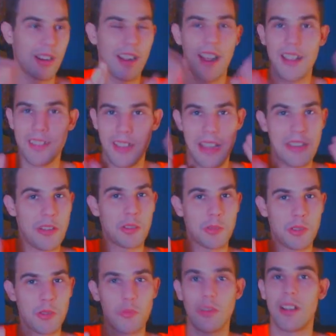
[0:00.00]
guys. I know it's
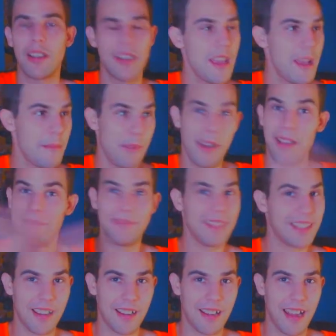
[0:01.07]
what you want, but it's
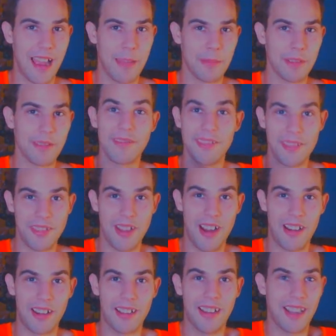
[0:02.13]
not going to happen.
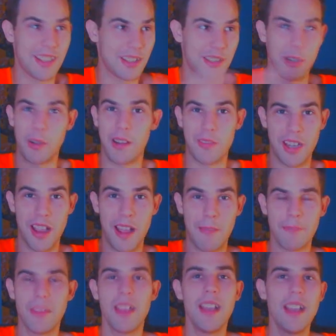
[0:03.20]
Sorry. I just don't have the time.
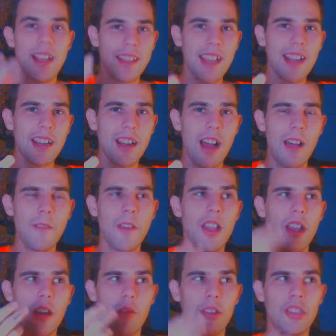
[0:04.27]
Second off,
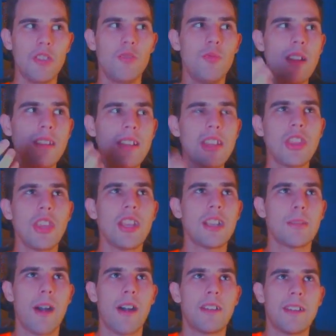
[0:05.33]
when you really think
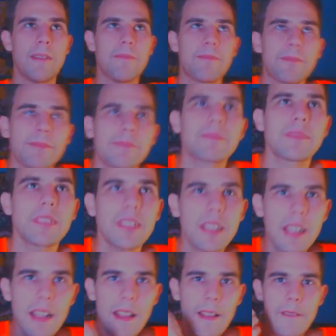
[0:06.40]
about it,
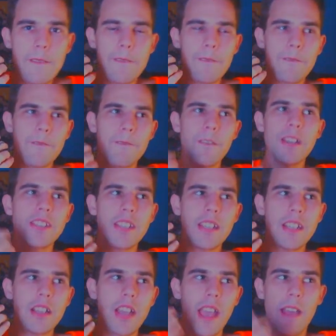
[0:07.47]

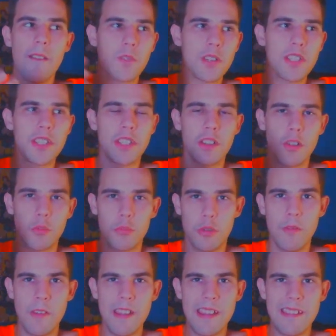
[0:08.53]
fixing every single
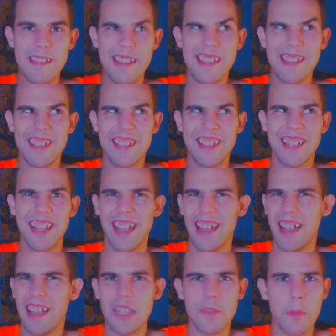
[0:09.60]
movie is
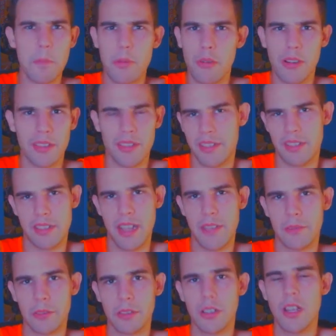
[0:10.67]
kind of a pointless
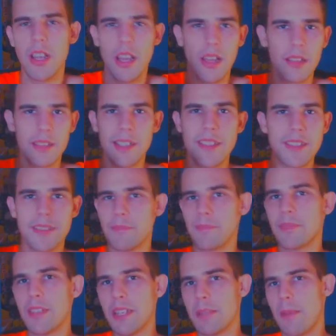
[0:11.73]
endeavor. Let's
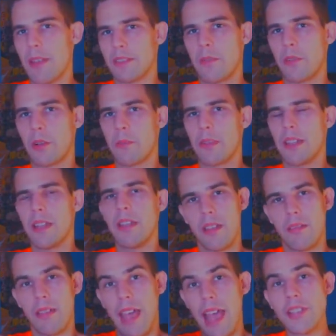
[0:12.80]
think about that for a minute.
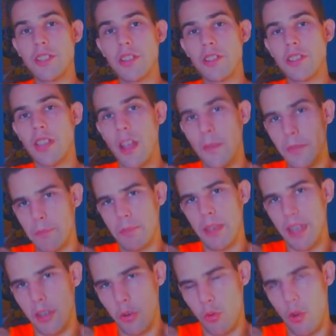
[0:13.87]
Ask yourself the
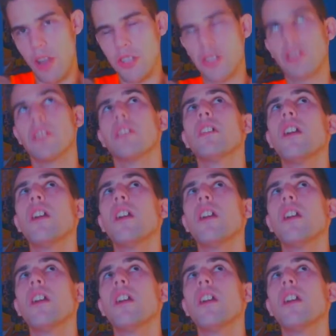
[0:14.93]
big question.